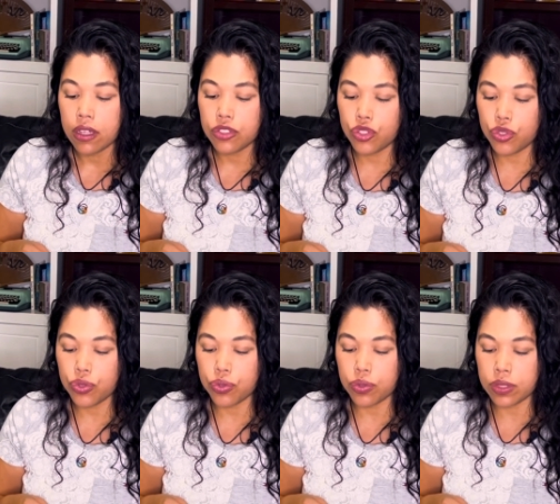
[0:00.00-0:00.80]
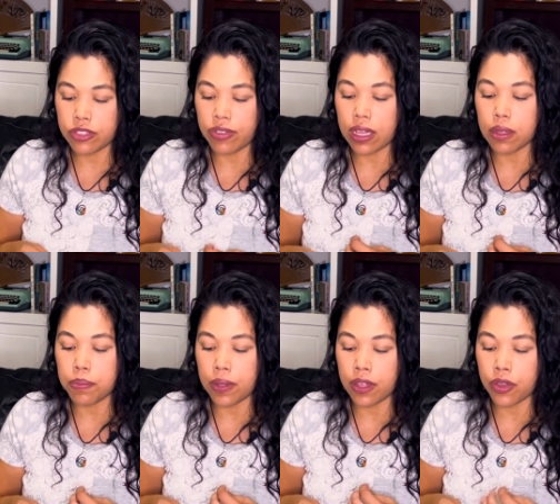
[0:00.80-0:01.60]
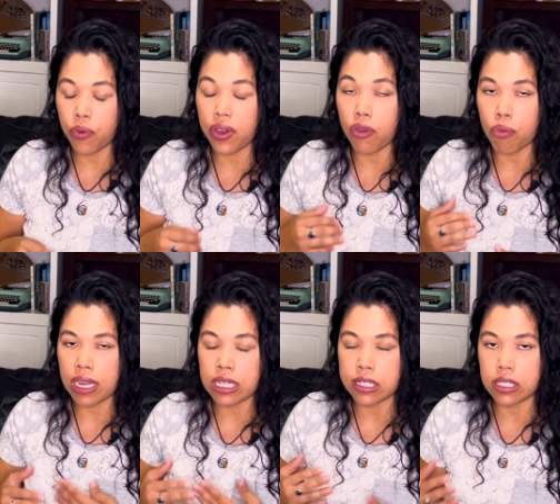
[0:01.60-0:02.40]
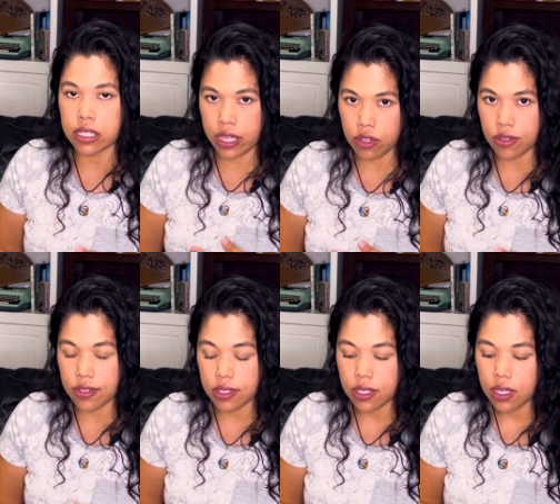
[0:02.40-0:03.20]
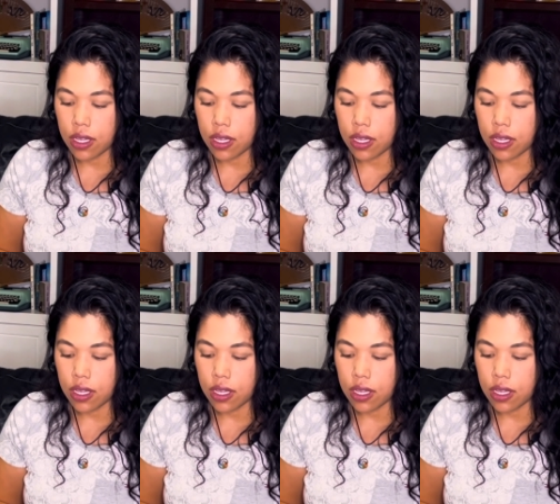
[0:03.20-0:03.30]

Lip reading: to develop career readiness skills.